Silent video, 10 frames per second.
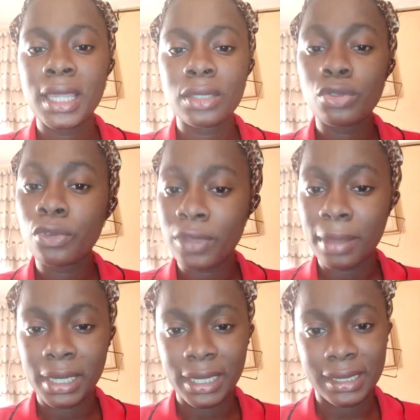two
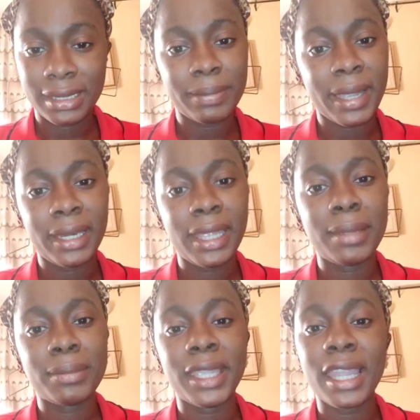families by
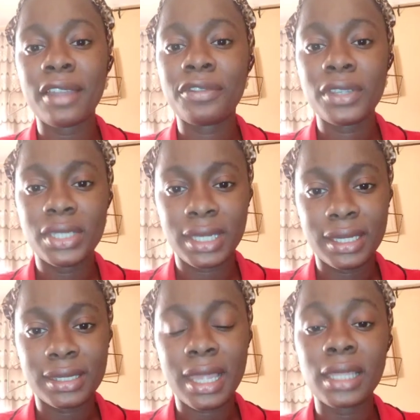name the
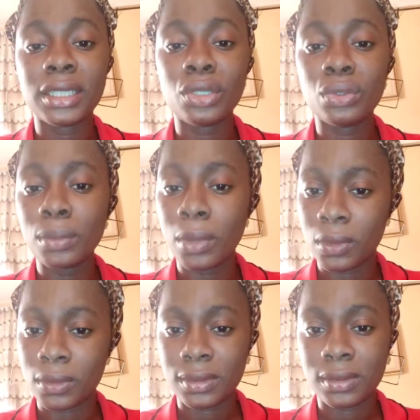Afijes and the
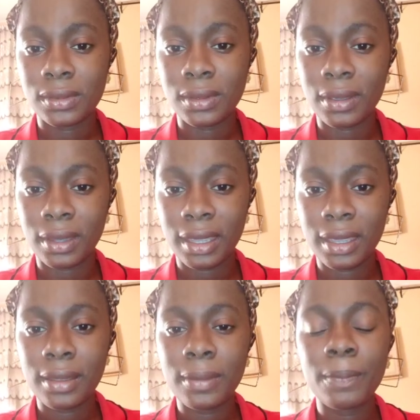Umars.
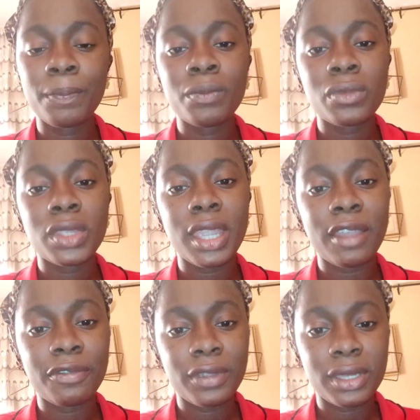Okay, the
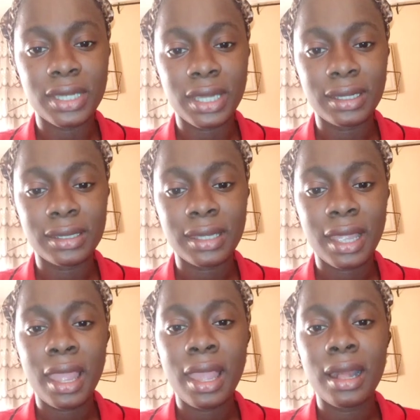Afijes
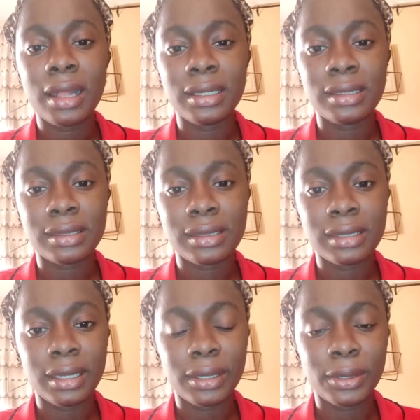is
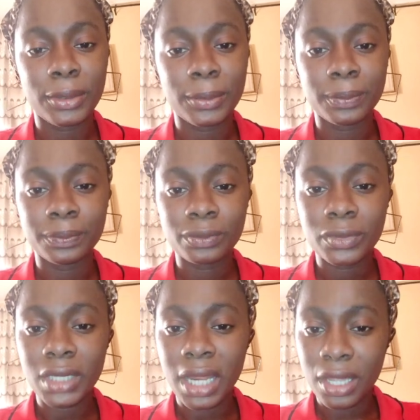the
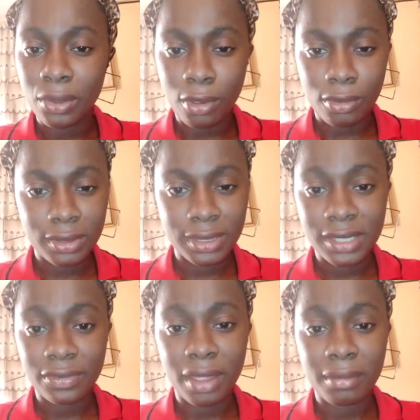
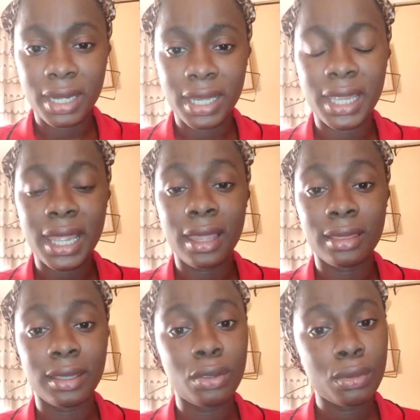Liquorose's family and
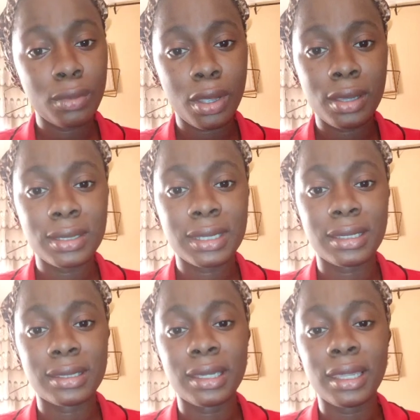the Umars
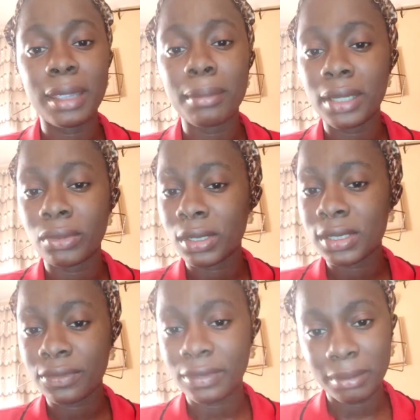is the
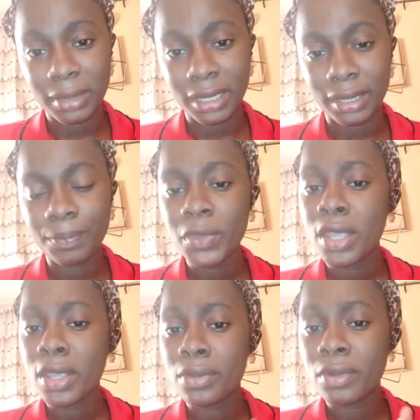Emmanuel's family.
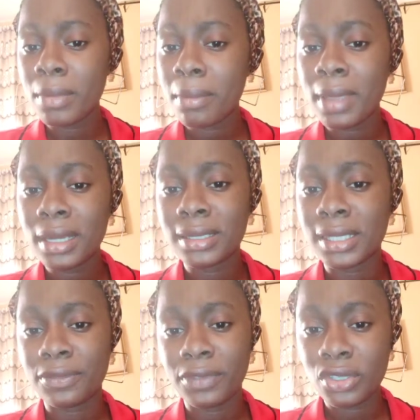Remember, this
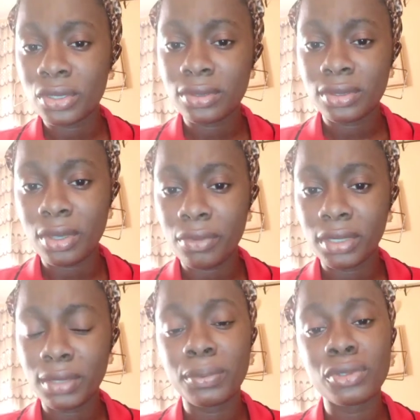is fiction
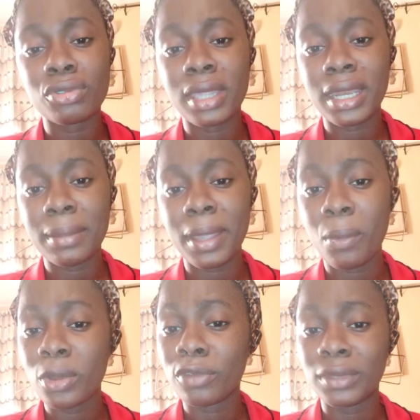story put together by
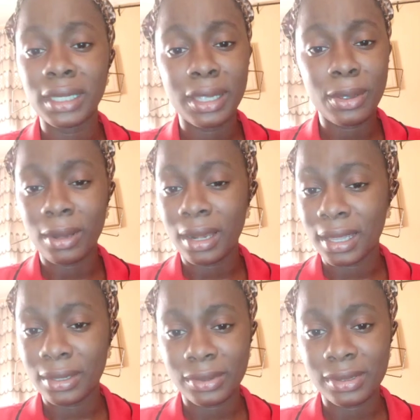one of the liquor
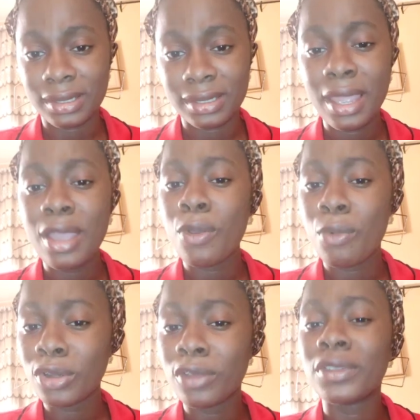lions,
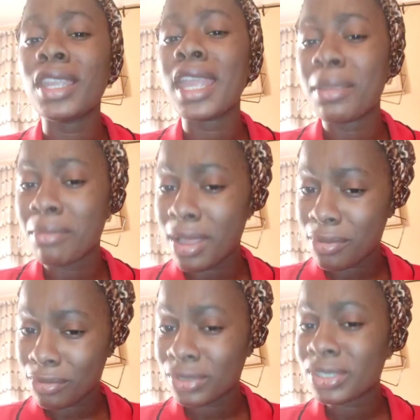one of the
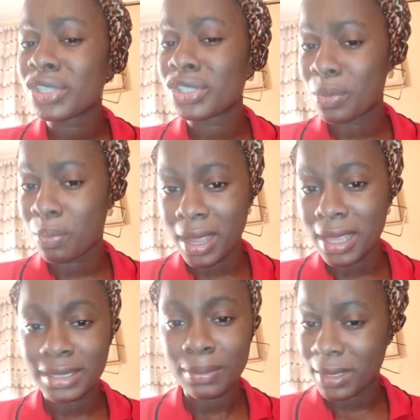Emmanuel's
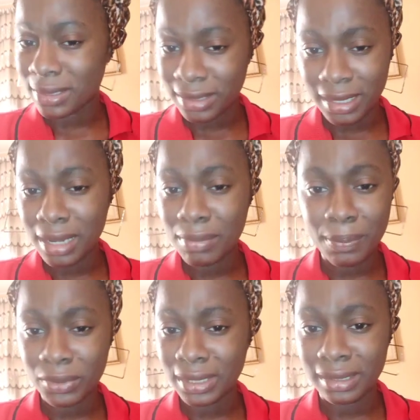shippers per se. Let me
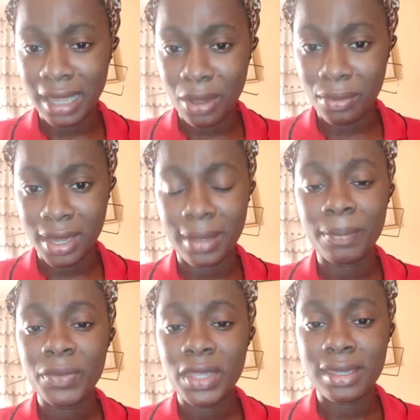put it that way.
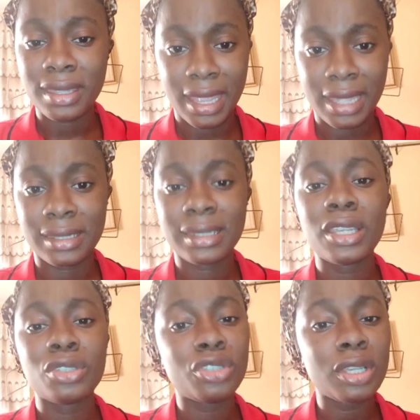Yes,
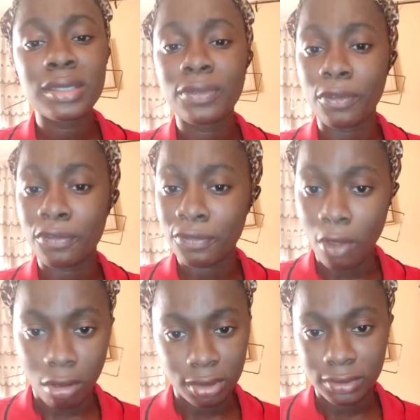just for
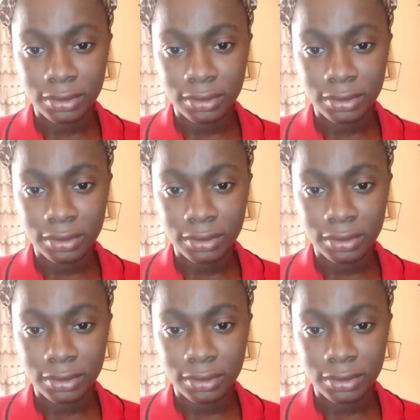fun,